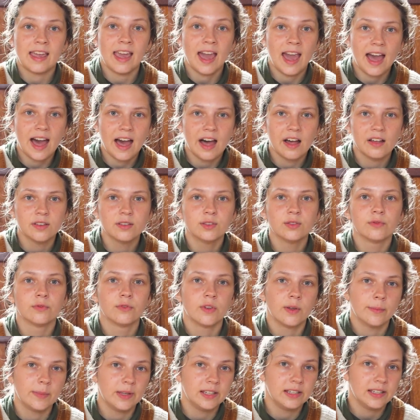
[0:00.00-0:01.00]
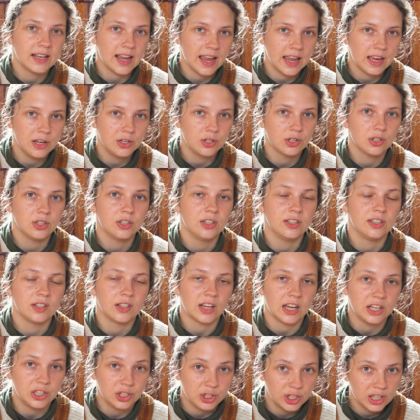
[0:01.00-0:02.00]
cow's fermentation
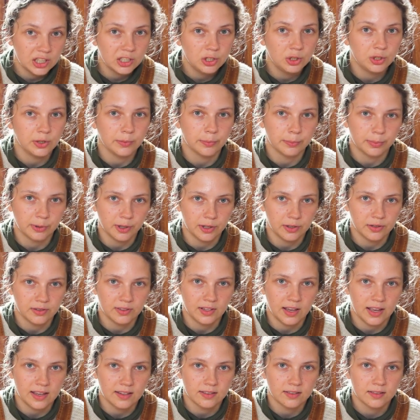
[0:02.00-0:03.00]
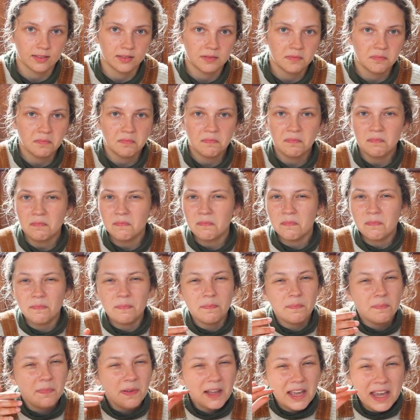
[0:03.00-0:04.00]
digestion process,
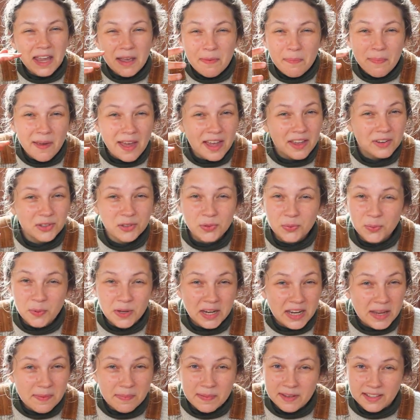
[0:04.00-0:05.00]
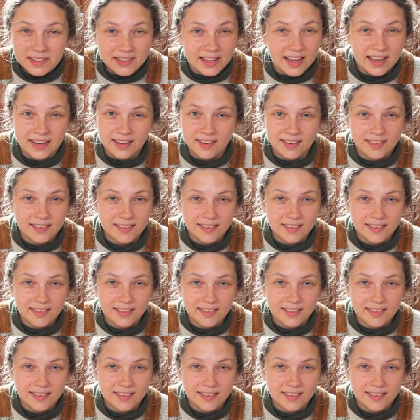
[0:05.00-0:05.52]
by about 20%.